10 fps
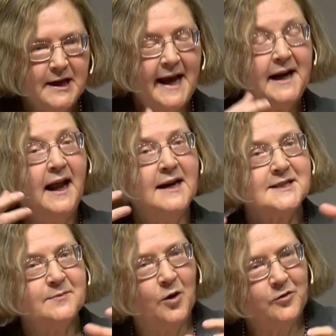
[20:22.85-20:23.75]

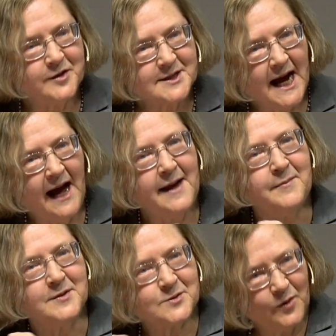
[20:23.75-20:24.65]
analyze them over
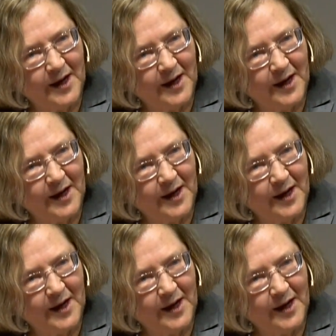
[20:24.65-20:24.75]
time as